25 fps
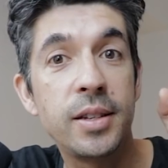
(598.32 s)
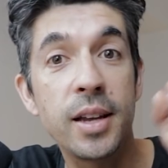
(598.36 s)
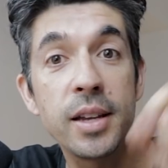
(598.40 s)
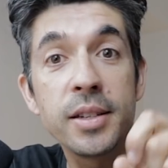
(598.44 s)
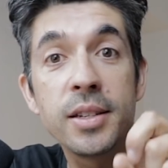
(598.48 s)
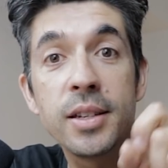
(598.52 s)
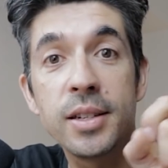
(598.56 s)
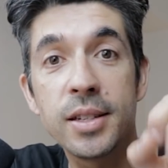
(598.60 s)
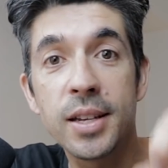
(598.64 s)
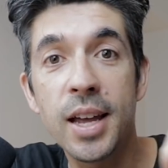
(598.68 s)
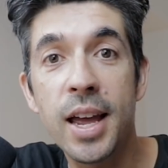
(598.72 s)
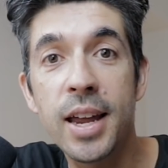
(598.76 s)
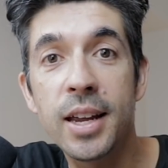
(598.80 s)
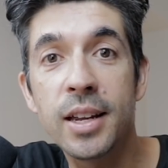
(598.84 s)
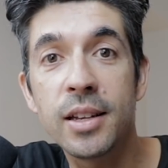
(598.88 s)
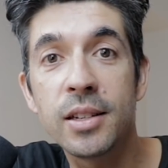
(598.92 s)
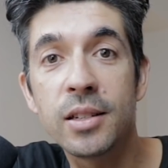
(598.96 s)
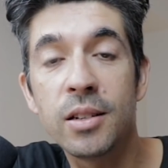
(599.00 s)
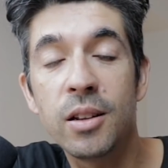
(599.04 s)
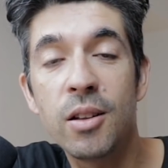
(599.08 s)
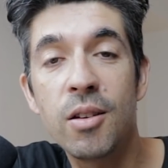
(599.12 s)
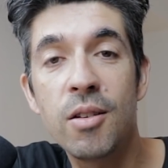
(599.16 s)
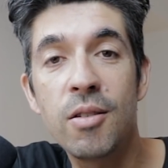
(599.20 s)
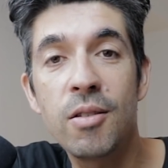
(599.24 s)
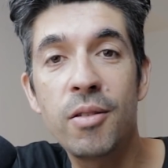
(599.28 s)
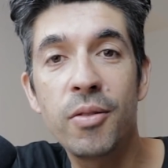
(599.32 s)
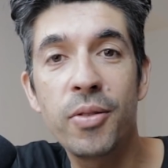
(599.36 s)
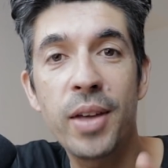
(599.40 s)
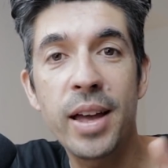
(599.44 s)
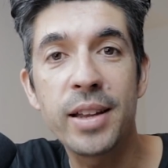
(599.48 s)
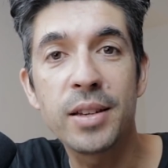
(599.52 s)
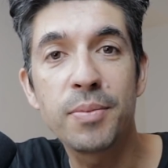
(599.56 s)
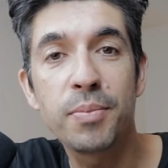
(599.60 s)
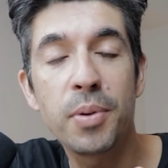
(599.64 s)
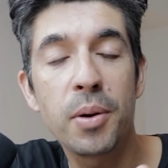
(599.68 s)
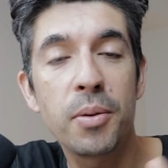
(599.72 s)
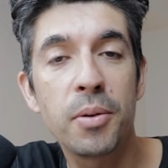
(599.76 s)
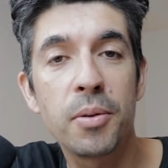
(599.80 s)
doesn't take as long.
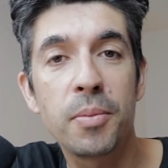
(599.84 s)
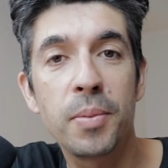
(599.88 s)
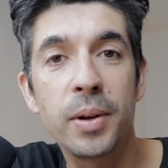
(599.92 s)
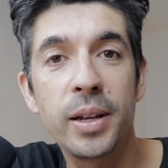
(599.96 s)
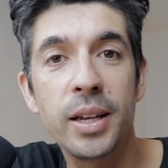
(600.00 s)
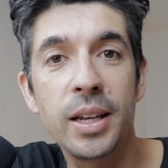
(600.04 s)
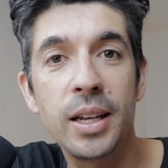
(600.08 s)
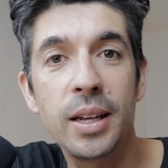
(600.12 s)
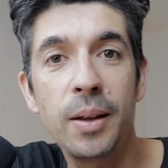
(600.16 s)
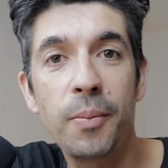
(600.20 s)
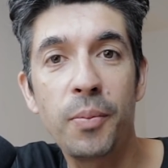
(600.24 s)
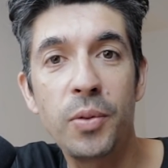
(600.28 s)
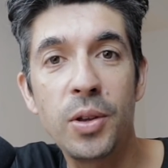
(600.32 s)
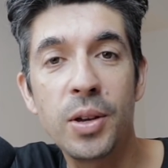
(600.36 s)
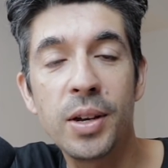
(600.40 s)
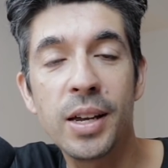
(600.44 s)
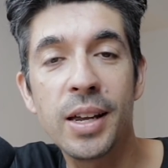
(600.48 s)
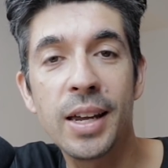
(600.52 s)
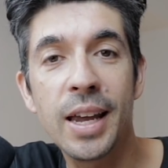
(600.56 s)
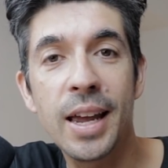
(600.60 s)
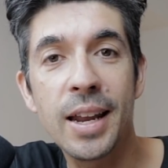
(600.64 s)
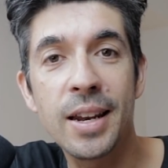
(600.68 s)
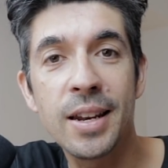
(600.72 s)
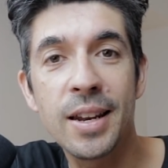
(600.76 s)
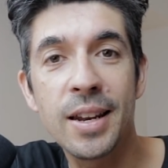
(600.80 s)
That's probably, you can get